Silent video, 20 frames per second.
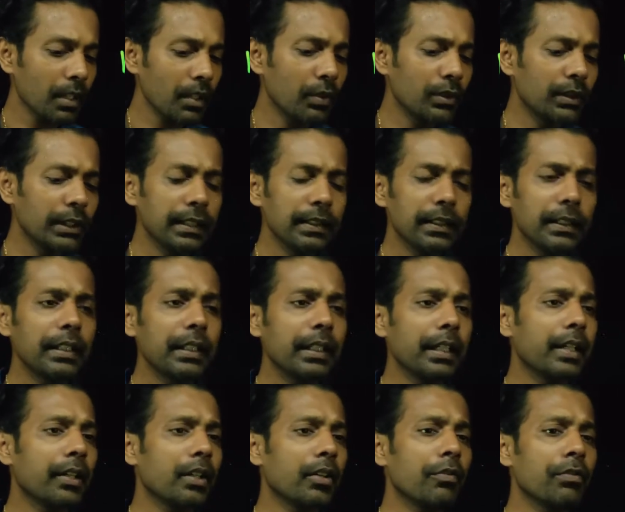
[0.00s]
So that's the
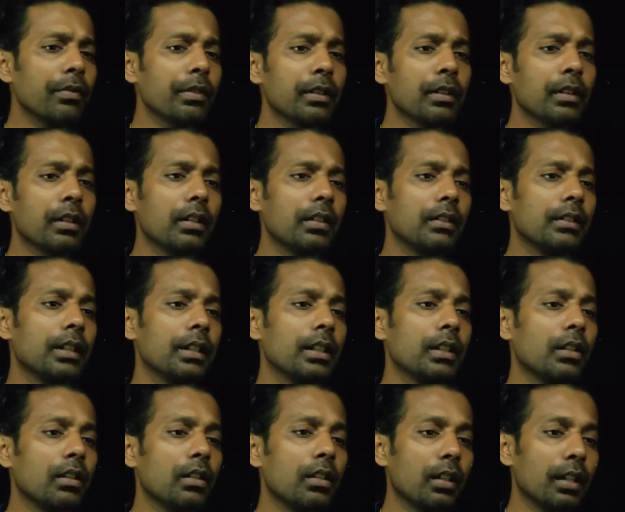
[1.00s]
indicator of
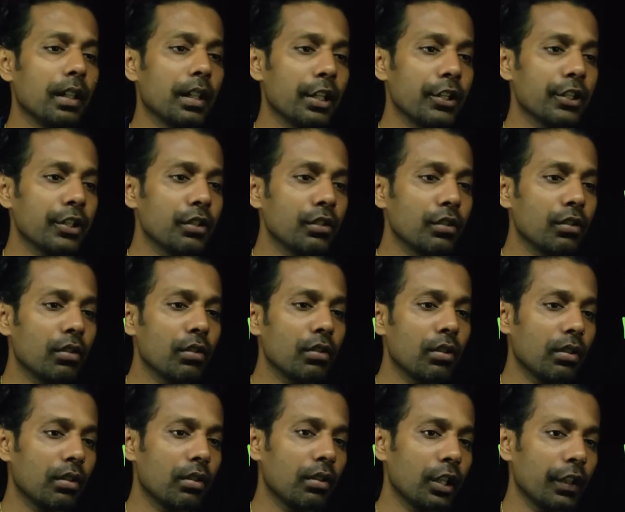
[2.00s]
the regression
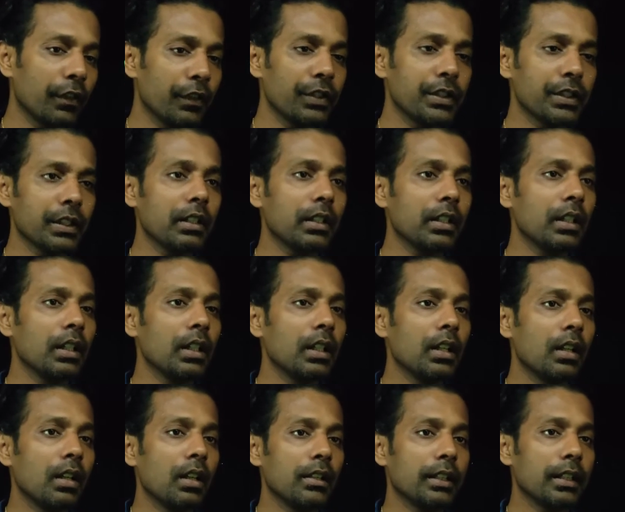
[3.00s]
coefficient,
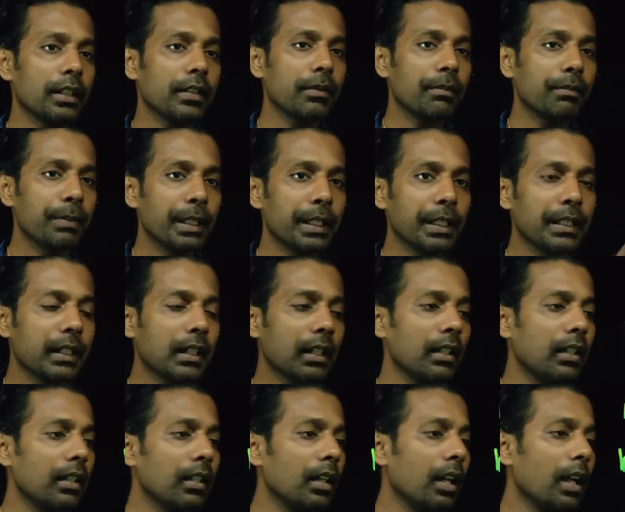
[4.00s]
that is
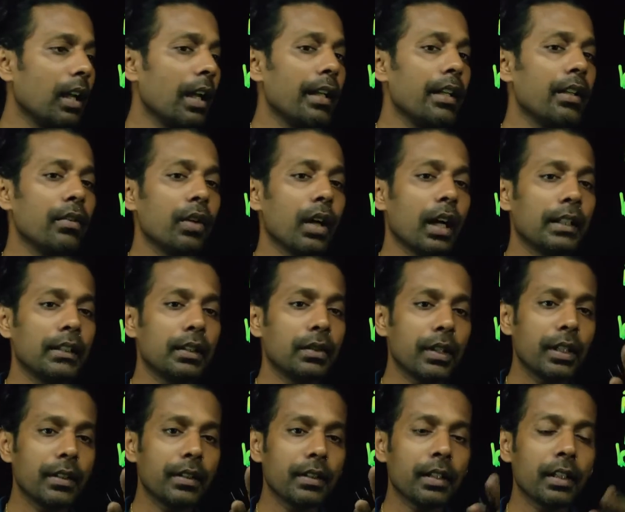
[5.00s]
beta, and other
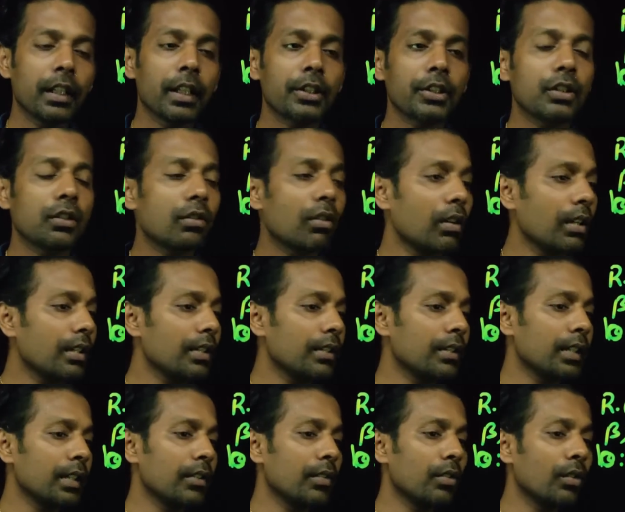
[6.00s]
one is regression
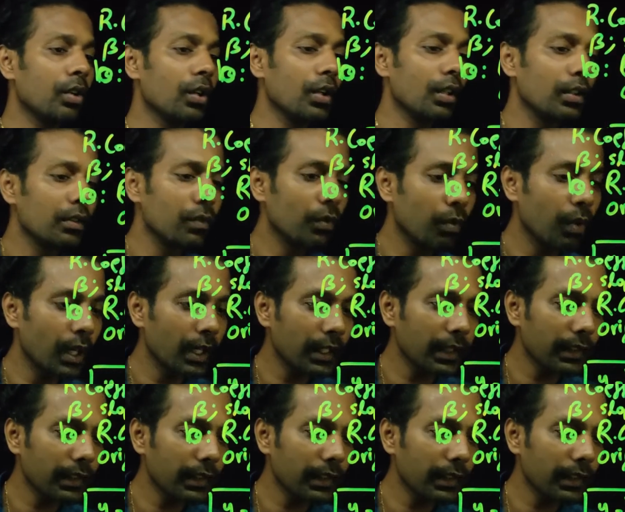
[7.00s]
constant. So what